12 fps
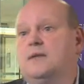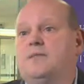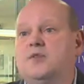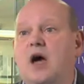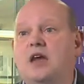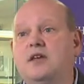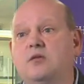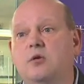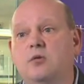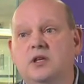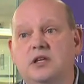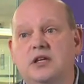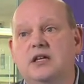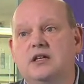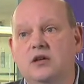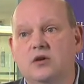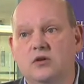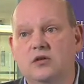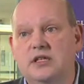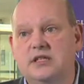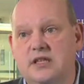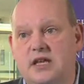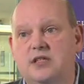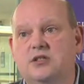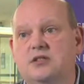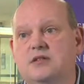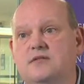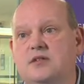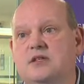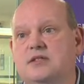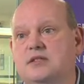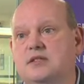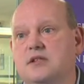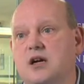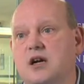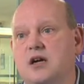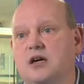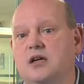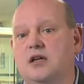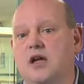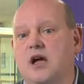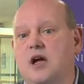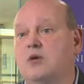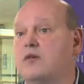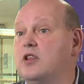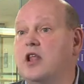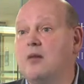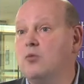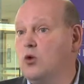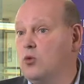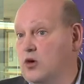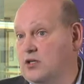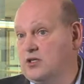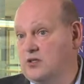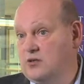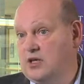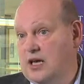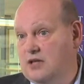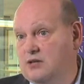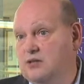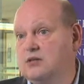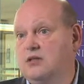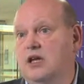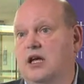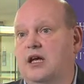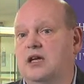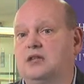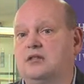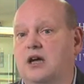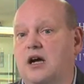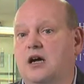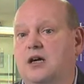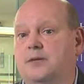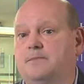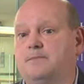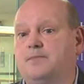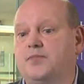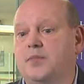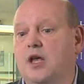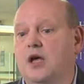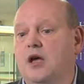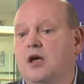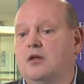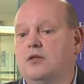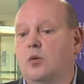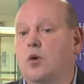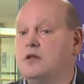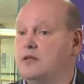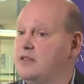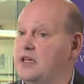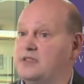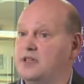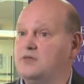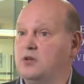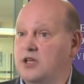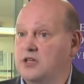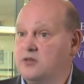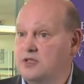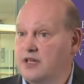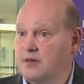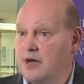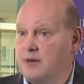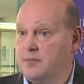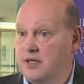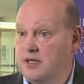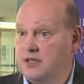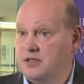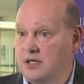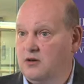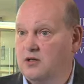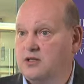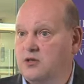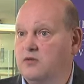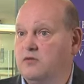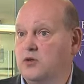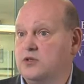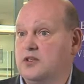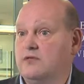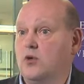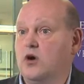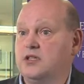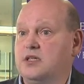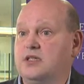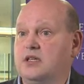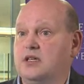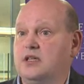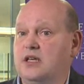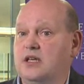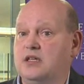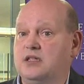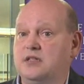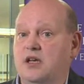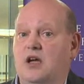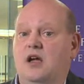So I think we're really in the early stages of this. We have a lot more work to do together. And one of the things that's really interesting about being here at the University of Washington is